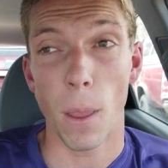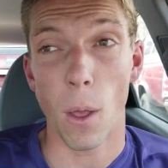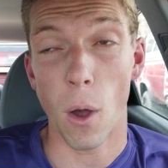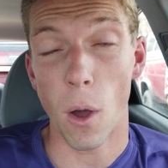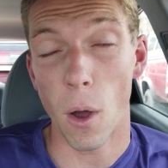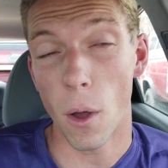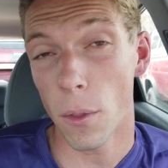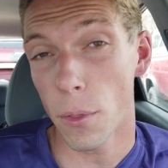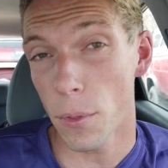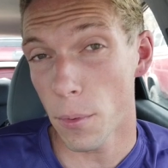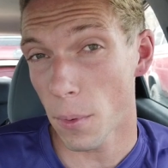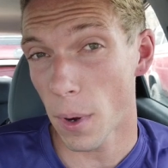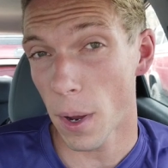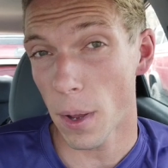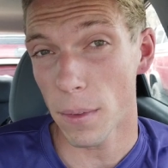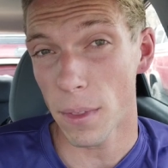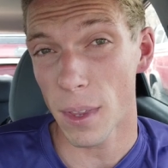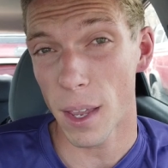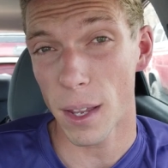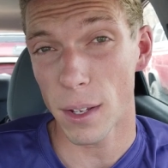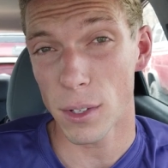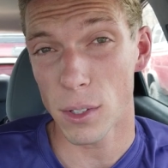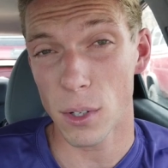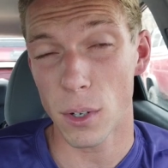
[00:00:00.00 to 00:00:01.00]
All throughout
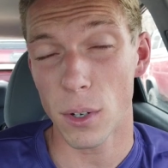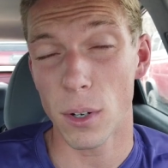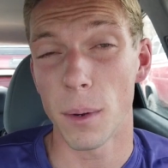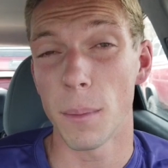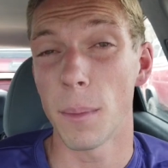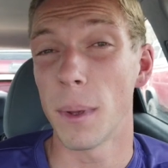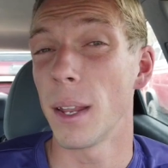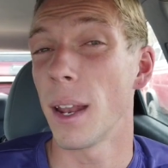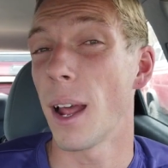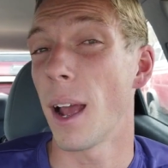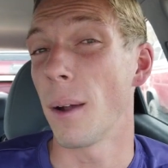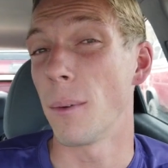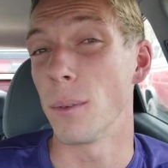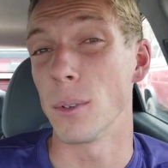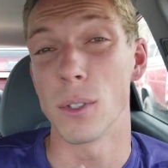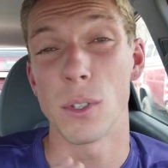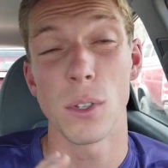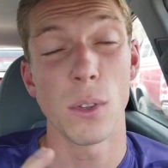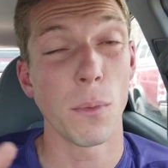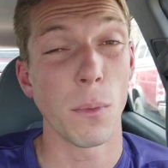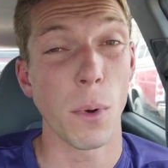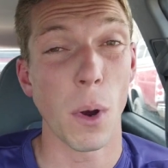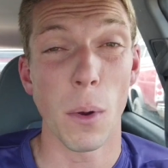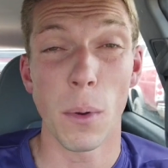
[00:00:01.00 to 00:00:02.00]
that tournament, I was
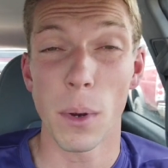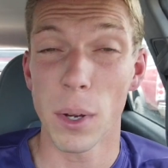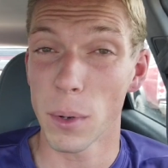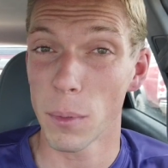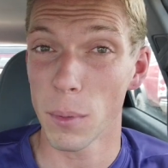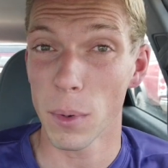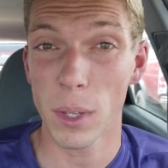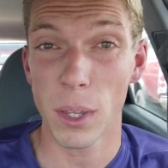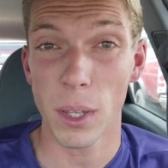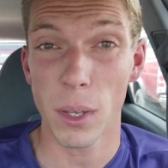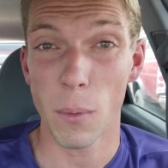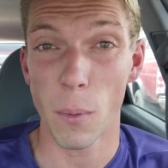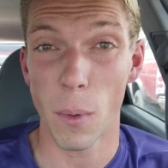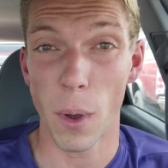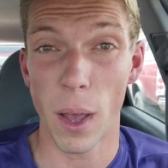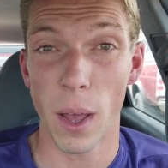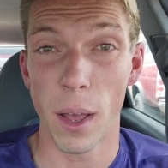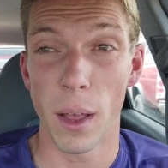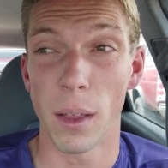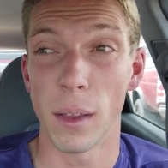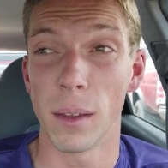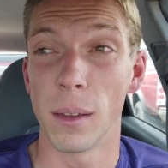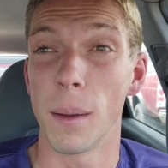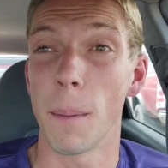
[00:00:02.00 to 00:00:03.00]
throwing really
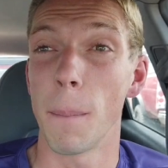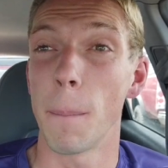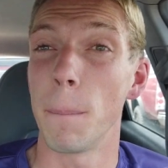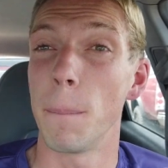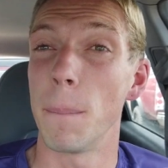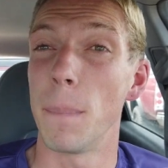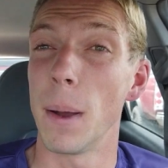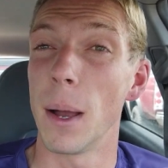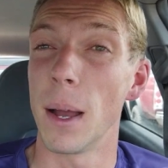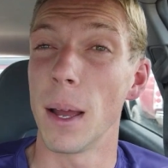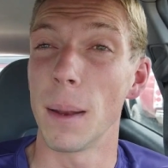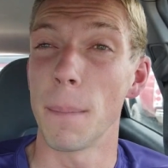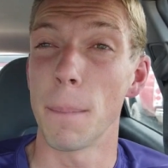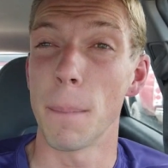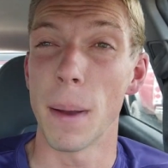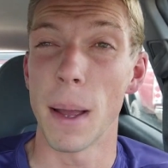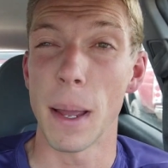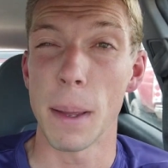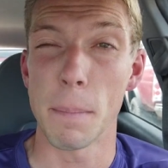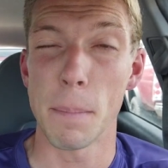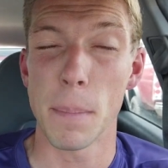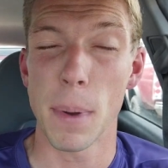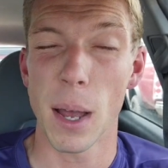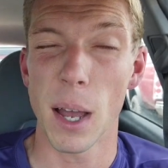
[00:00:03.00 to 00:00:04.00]
well, but
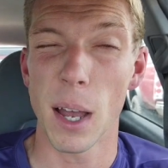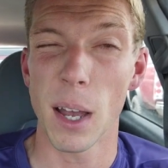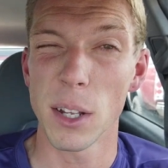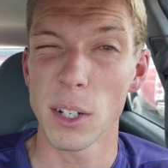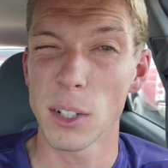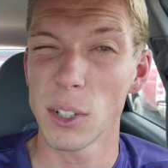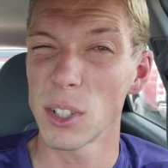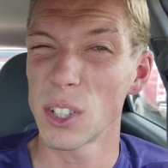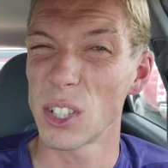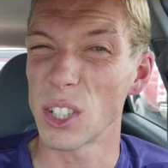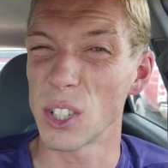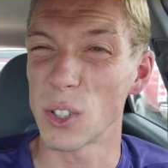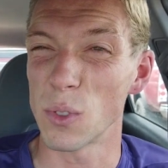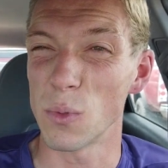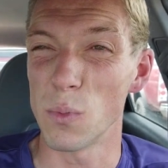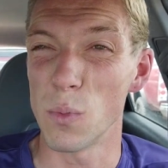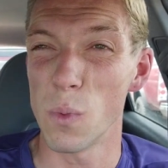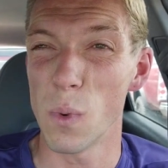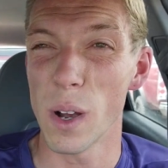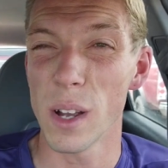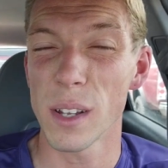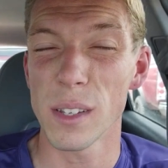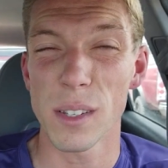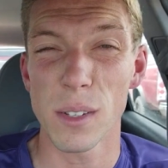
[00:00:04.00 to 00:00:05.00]
my putter just
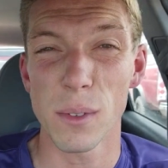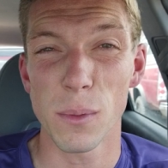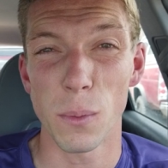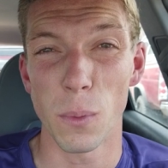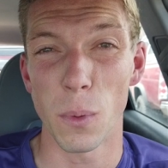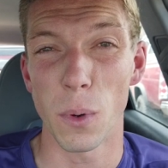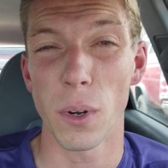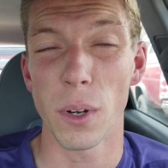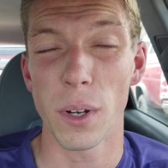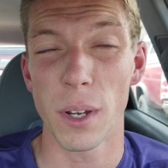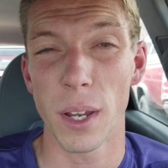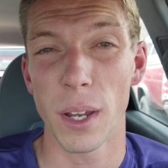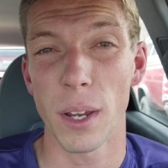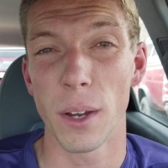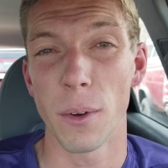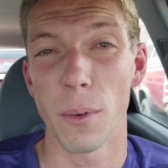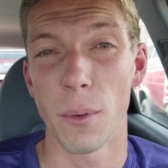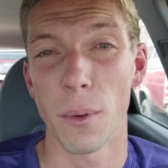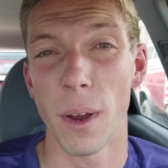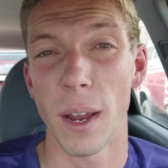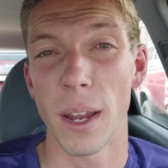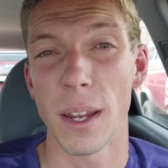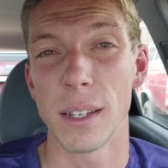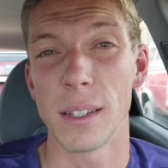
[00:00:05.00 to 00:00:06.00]
wasn't working
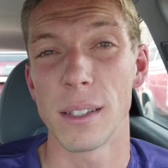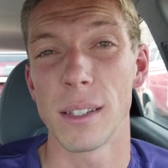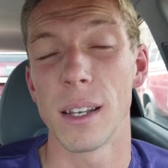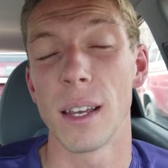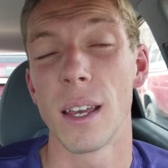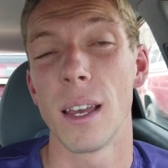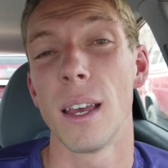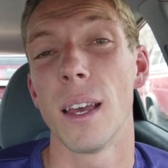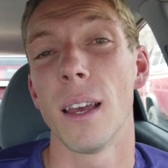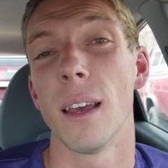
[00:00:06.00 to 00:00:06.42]
great.